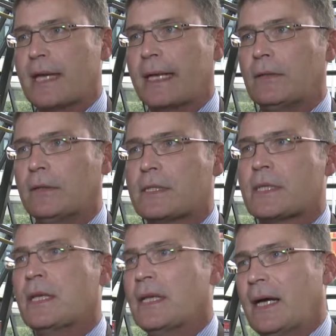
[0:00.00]
angles.
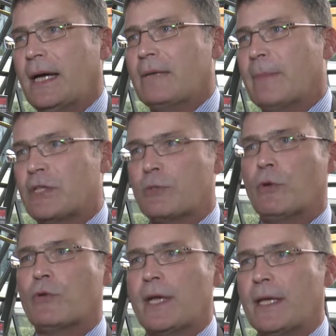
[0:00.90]
I had much
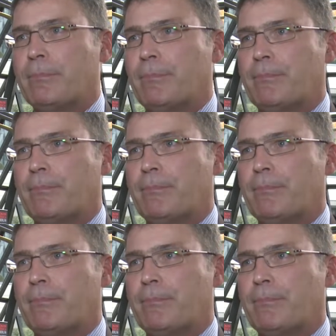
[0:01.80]
more a